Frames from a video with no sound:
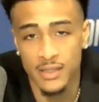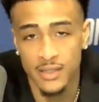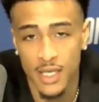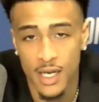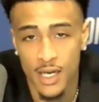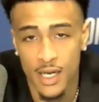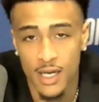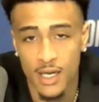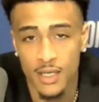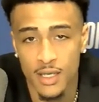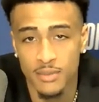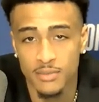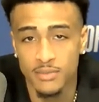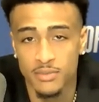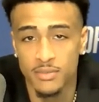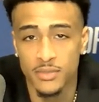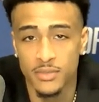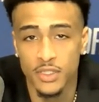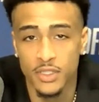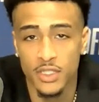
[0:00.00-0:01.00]

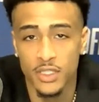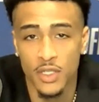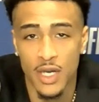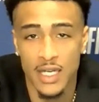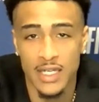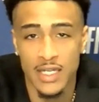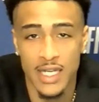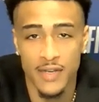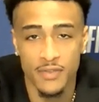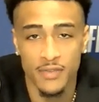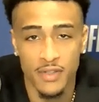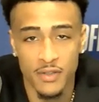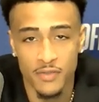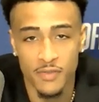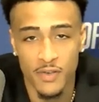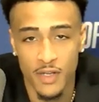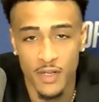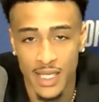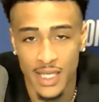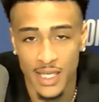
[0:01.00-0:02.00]
I definitely
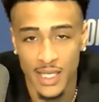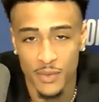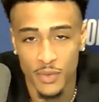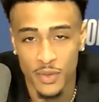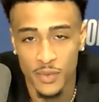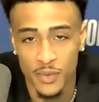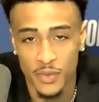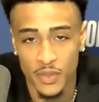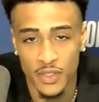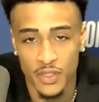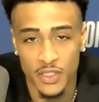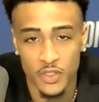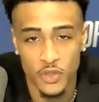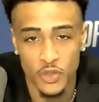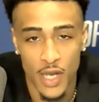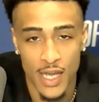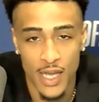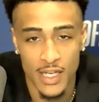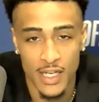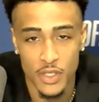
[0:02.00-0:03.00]
felt like we were going to
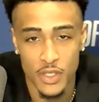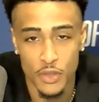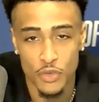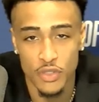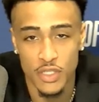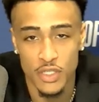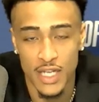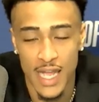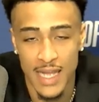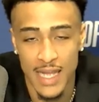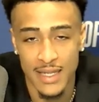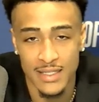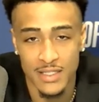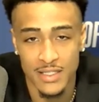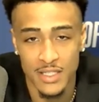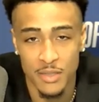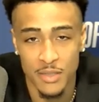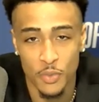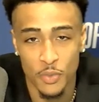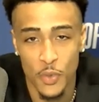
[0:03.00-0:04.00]
try to use it at
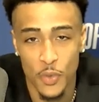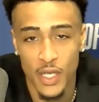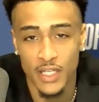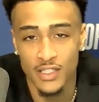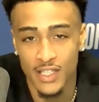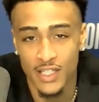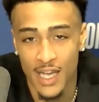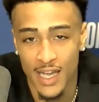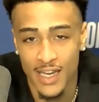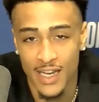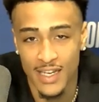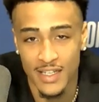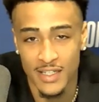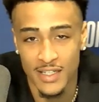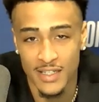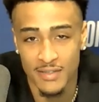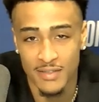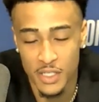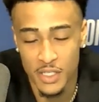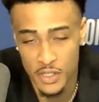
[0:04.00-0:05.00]
some point. I
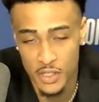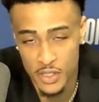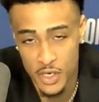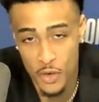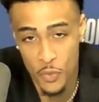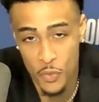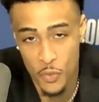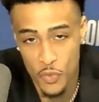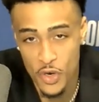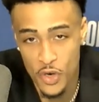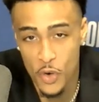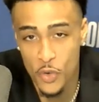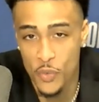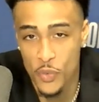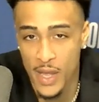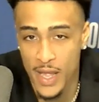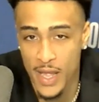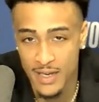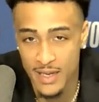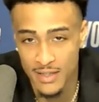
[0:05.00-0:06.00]
didn't know
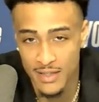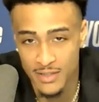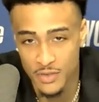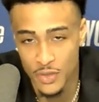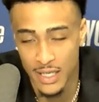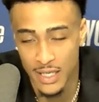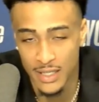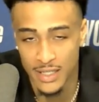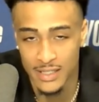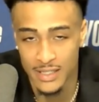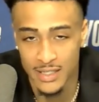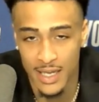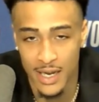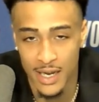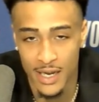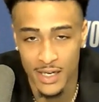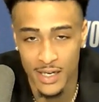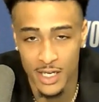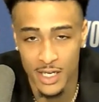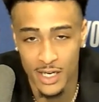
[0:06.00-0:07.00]
when throughout the
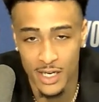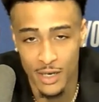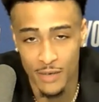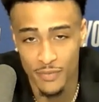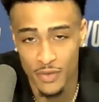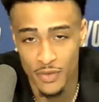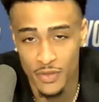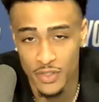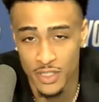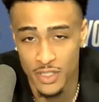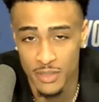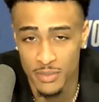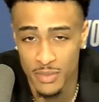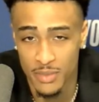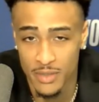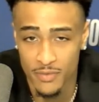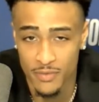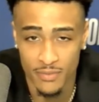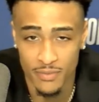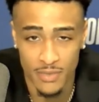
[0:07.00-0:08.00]
entire year, if it was going to
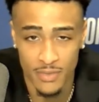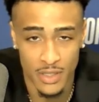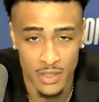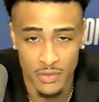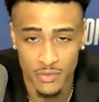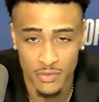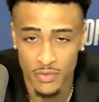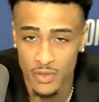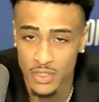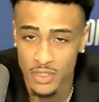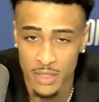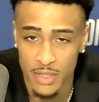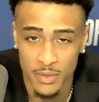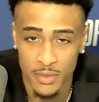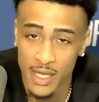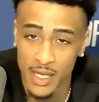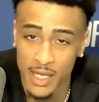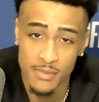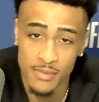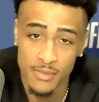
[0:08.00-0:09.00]
be, first couple
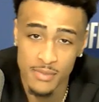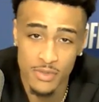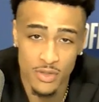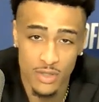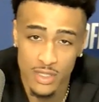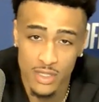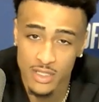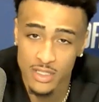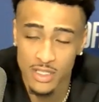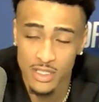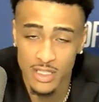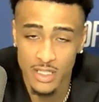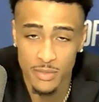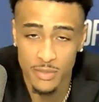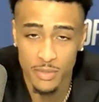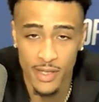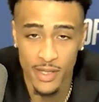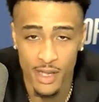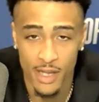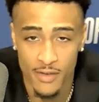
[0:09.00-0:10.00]
games or in the
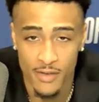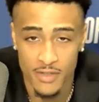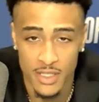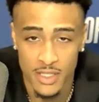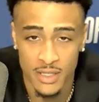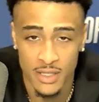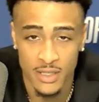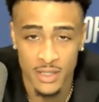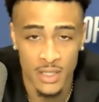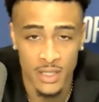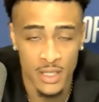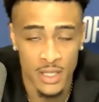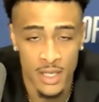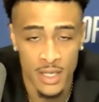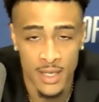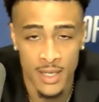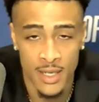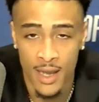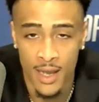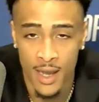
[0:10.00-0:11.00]
playoffs.
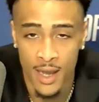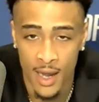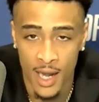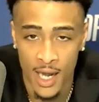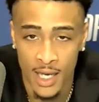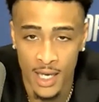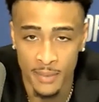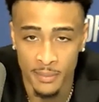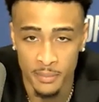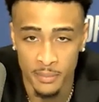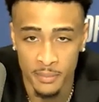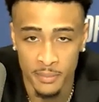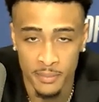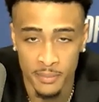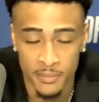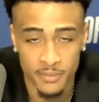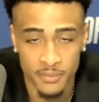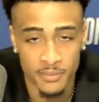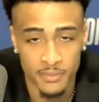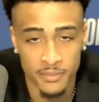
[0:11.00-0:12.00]
And
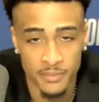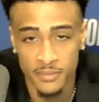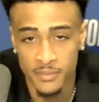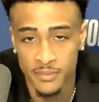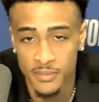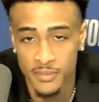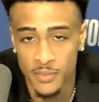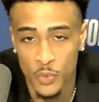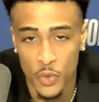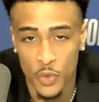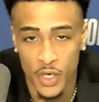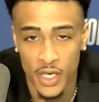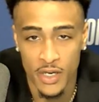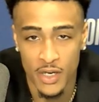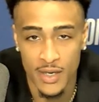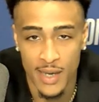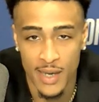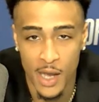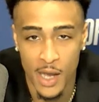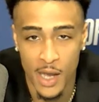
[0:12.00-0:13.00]
we're
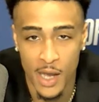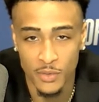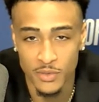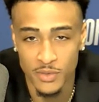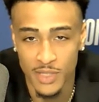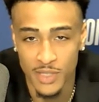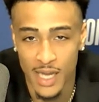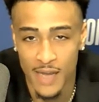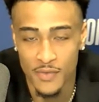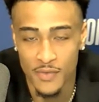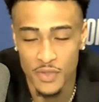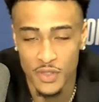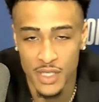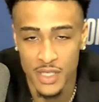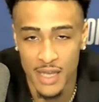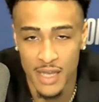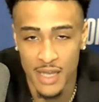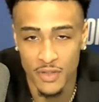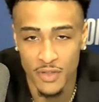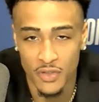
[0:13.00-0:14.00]
here now.
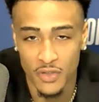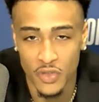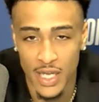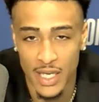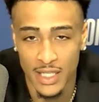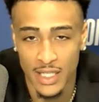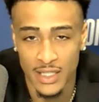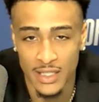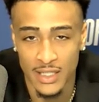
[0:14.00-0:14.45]
Obviously, I felt like,